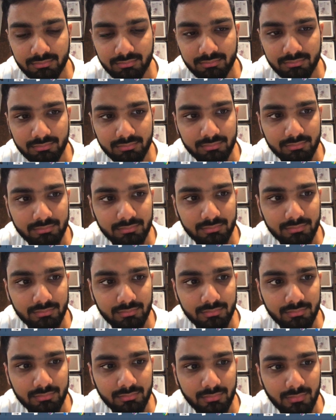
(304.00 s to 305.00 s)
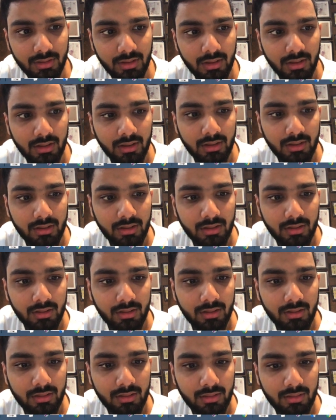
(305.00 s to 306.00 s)

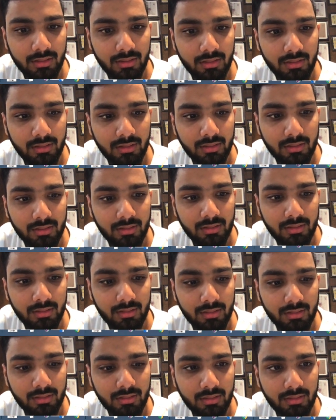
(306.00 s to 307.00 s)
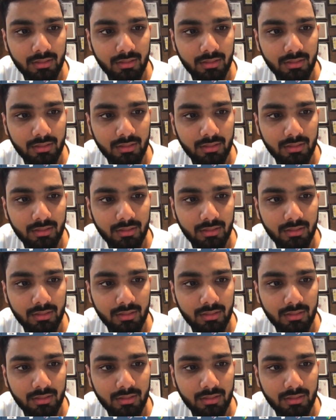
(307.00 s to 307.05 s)
[no speech]